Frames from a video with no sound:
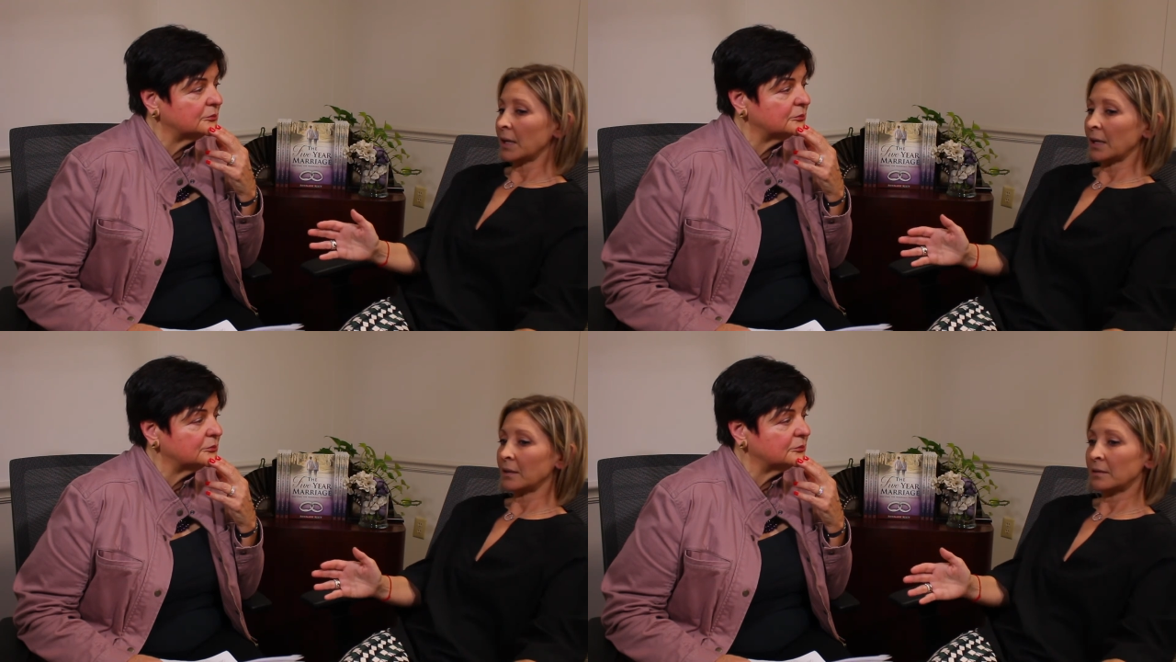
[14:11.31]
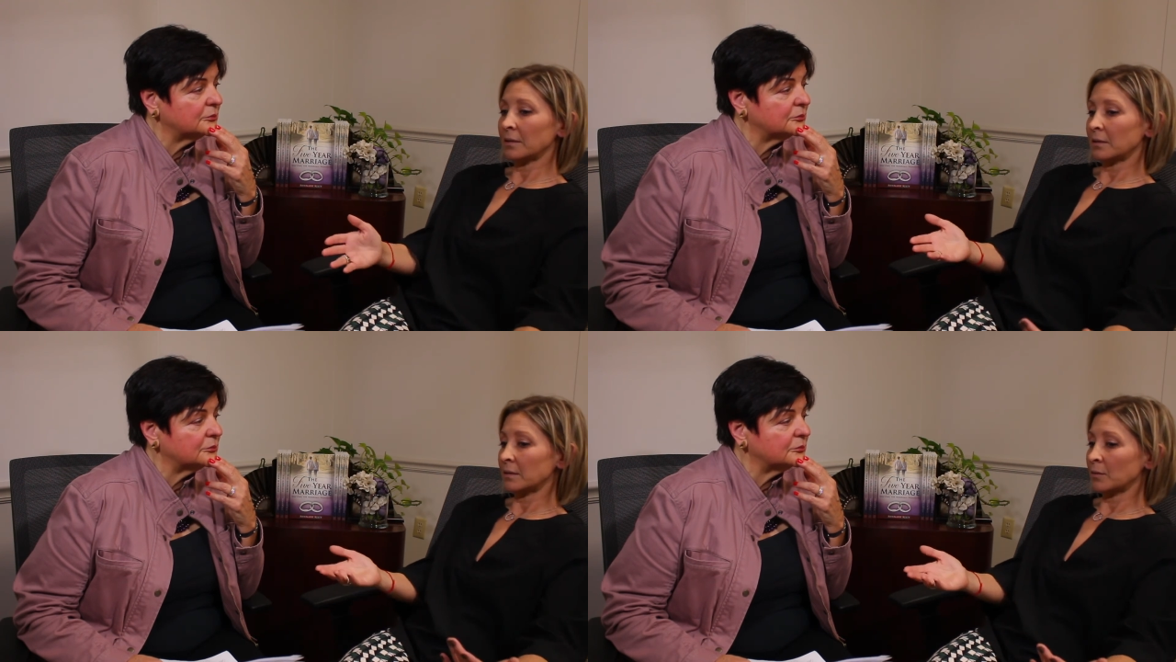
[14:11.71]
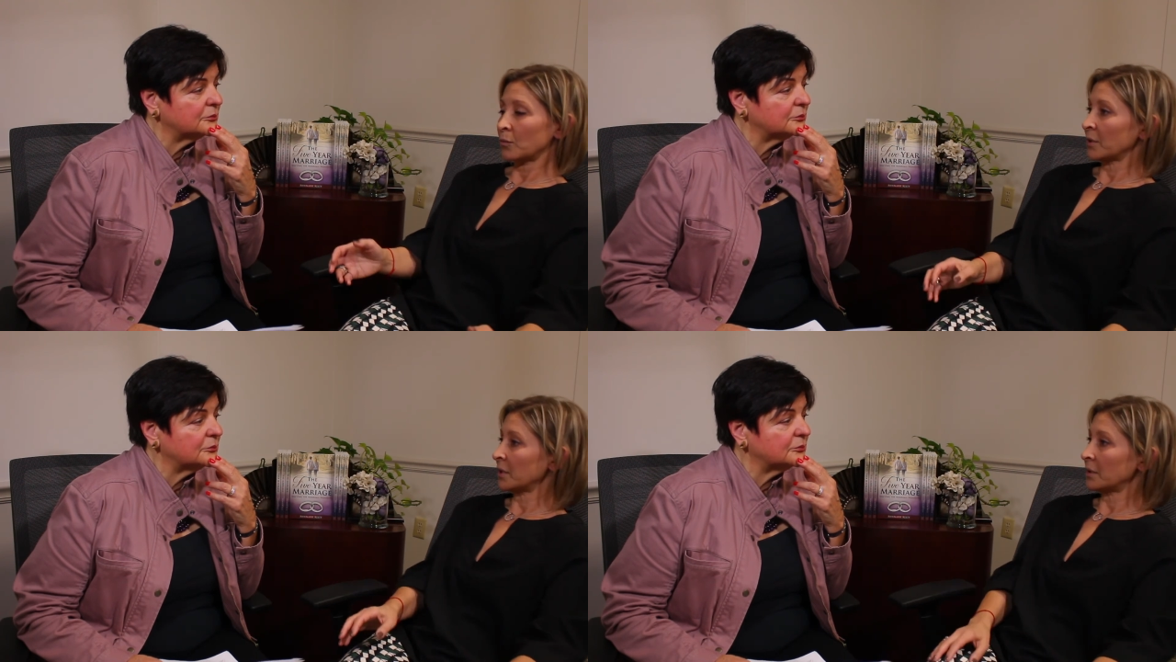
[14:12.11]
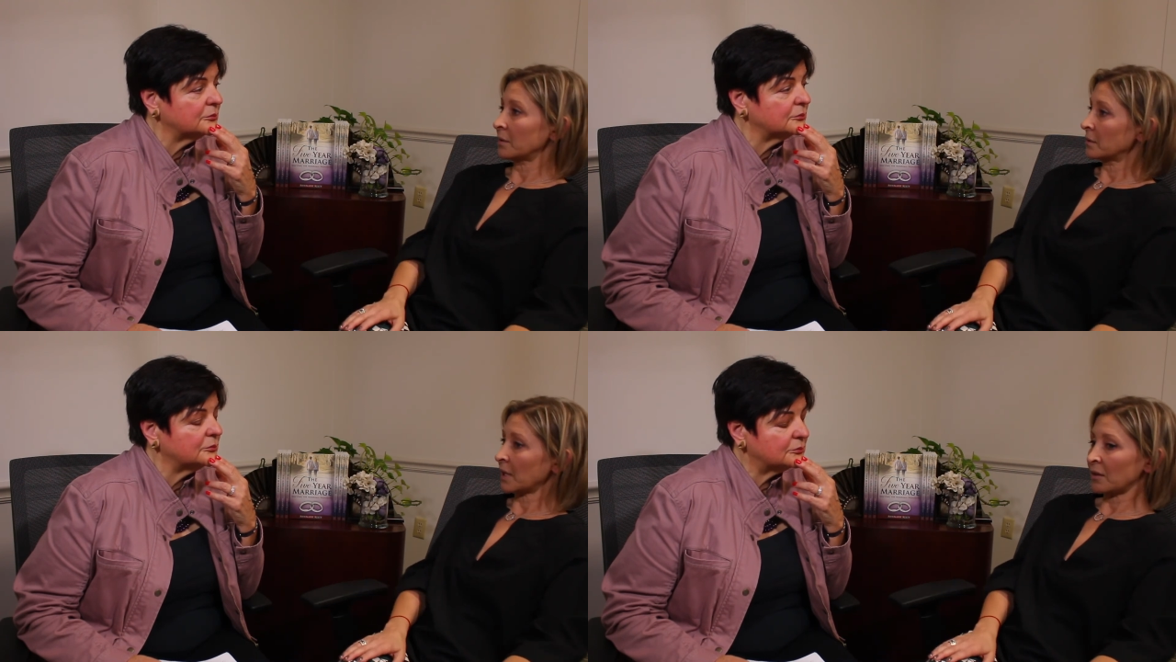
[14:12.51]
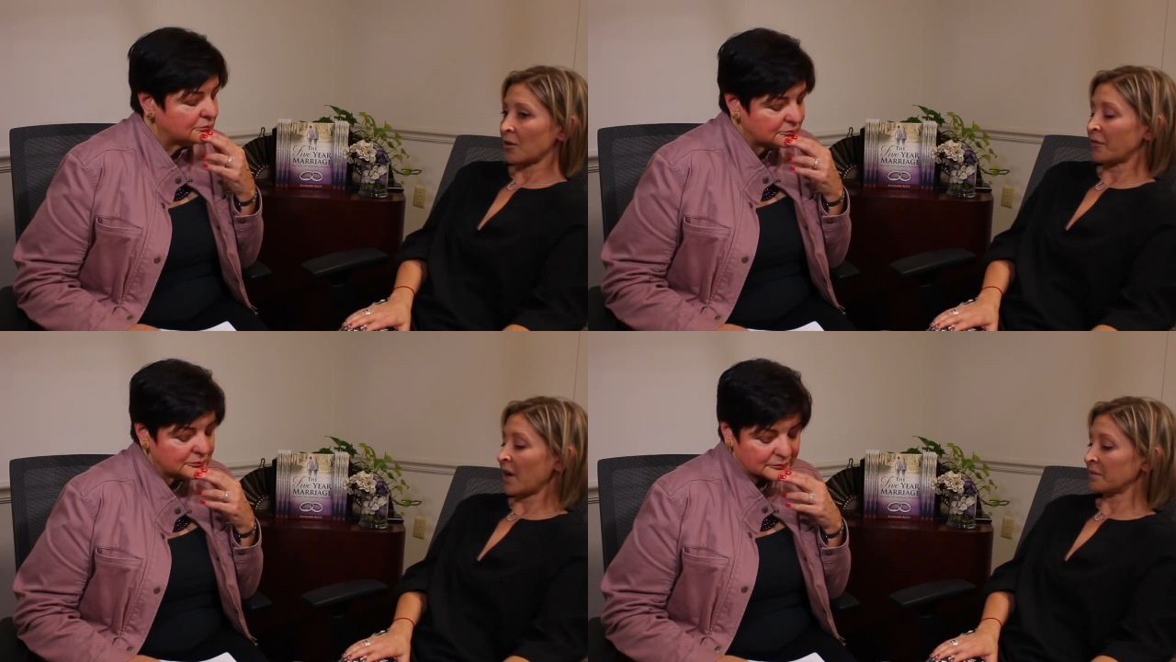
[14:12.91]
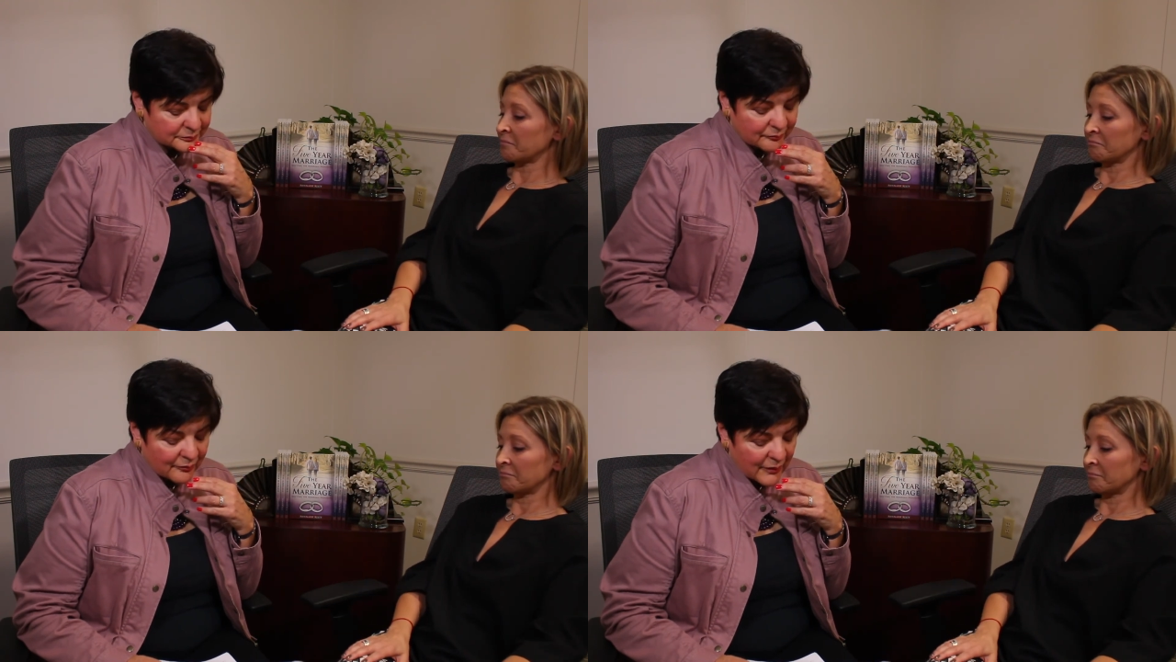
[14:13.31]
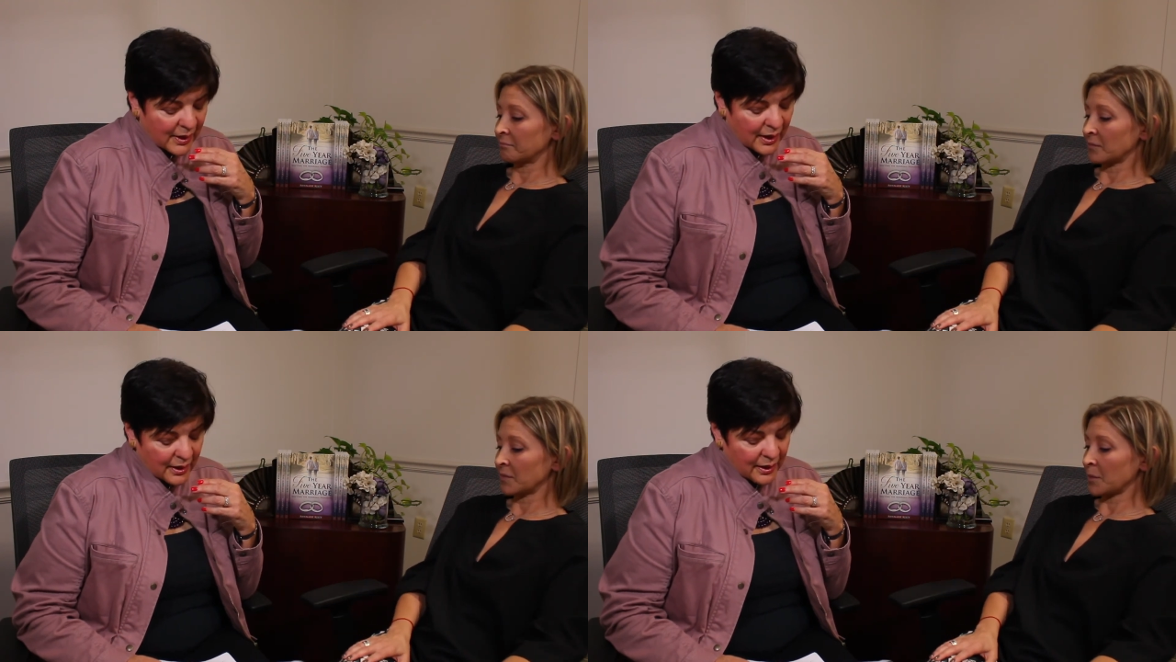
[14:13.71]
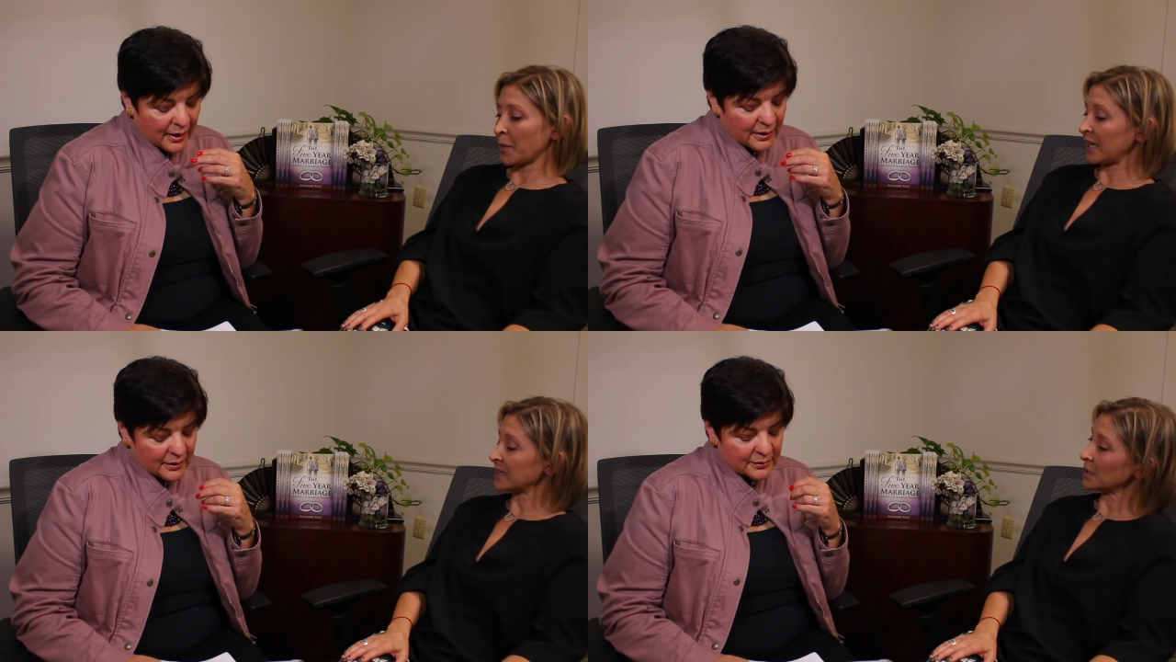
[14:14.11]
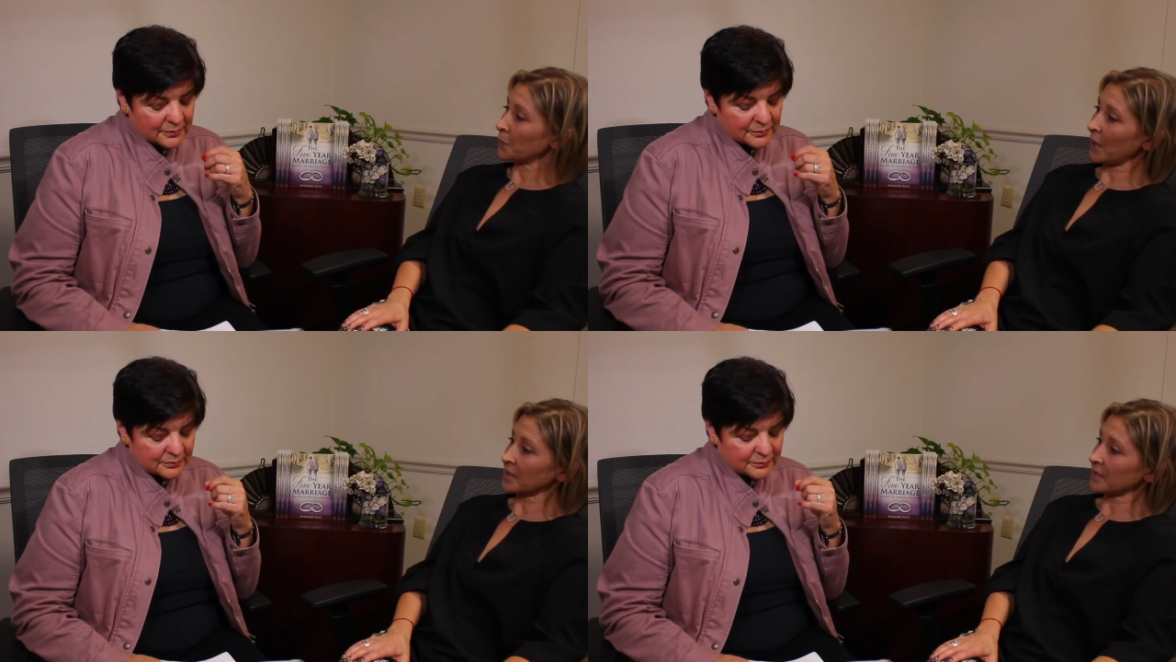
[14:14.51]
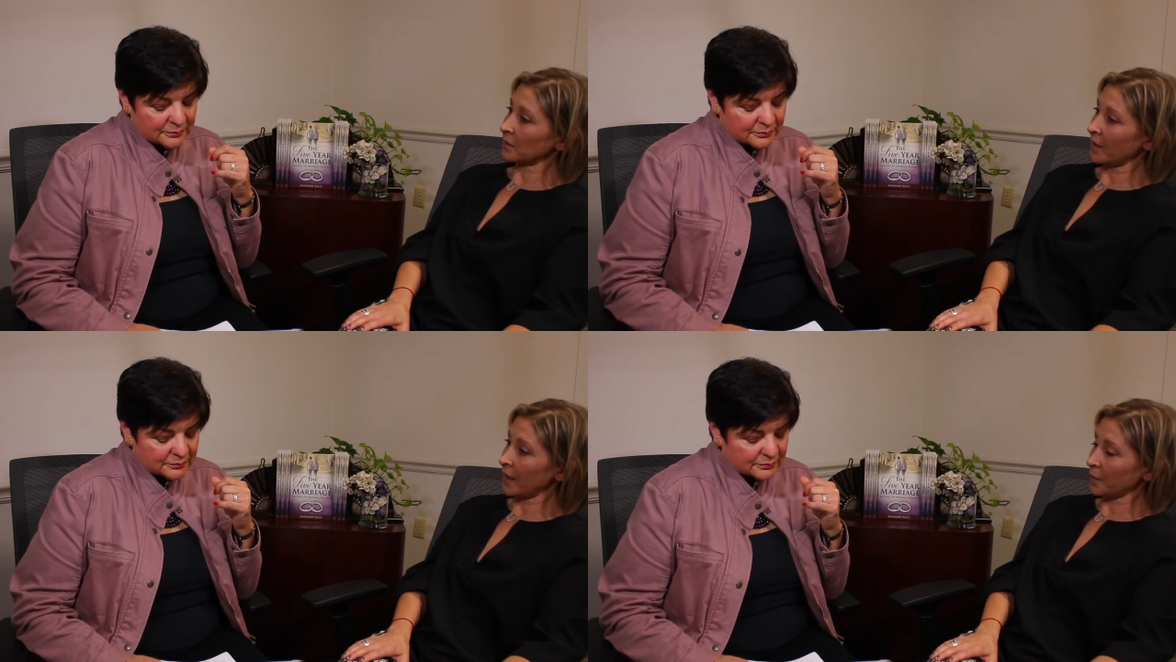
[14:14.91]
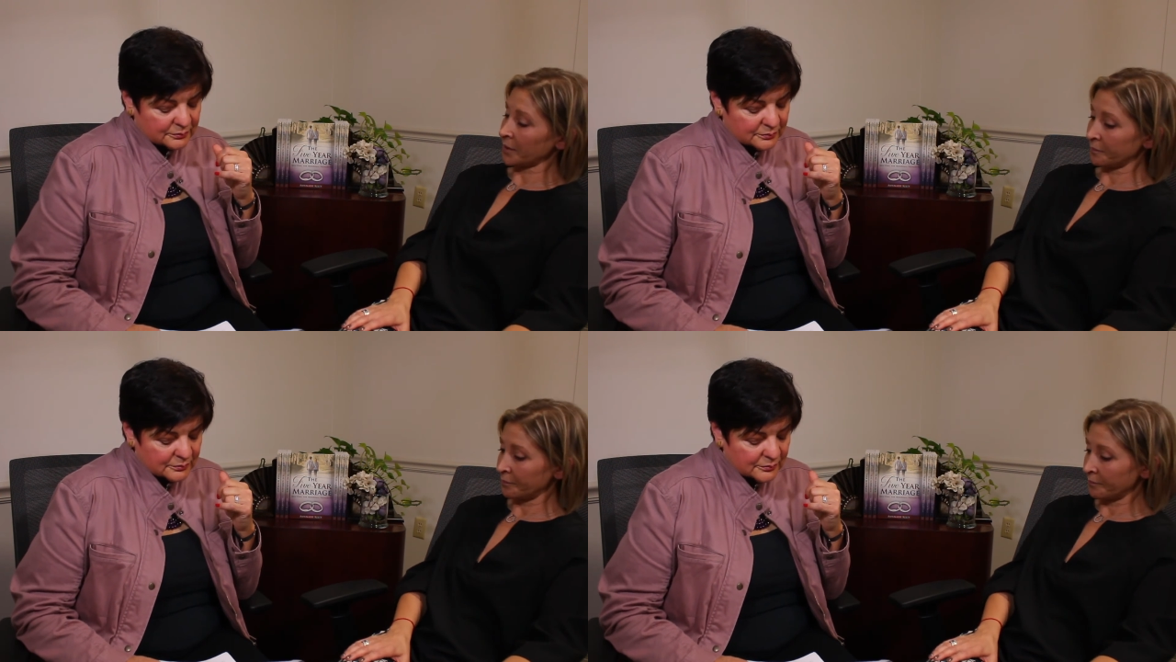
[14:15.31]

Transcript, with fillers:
Speaker 1: and we get along fine. The past is the past on that one.